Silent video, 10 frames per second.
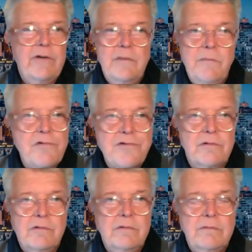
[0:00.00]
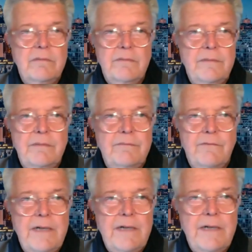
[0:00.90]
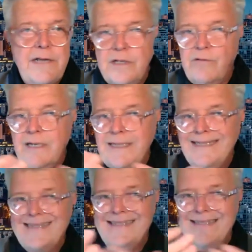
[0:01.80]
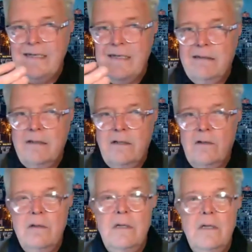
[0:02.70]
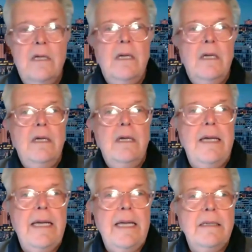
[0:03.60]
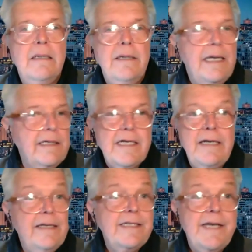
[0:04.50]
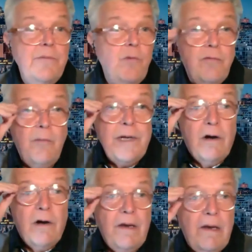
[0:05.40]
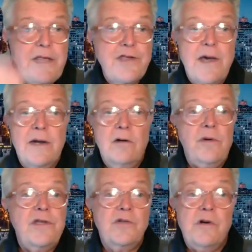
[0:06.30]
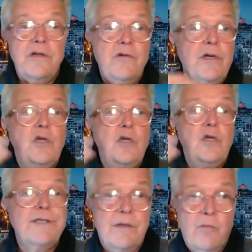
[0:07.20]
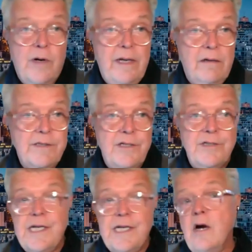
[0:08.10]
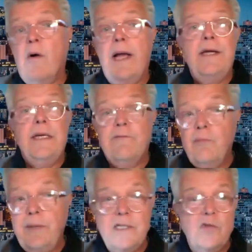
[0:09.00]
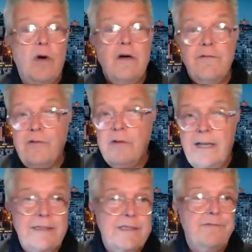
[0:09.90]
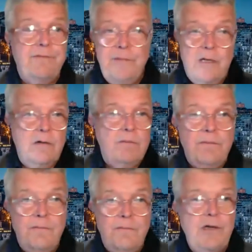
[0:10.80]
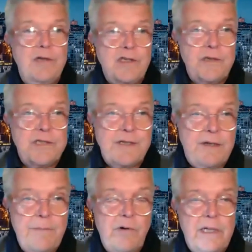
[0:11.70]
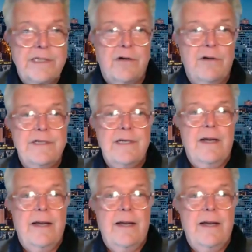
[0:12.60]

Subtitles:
an emotional reaction or a distancing. And the same with what we call the light shadow, which is where you adore someone else and you say, oh, I could never be as wonderful as, we do this with celebrities all the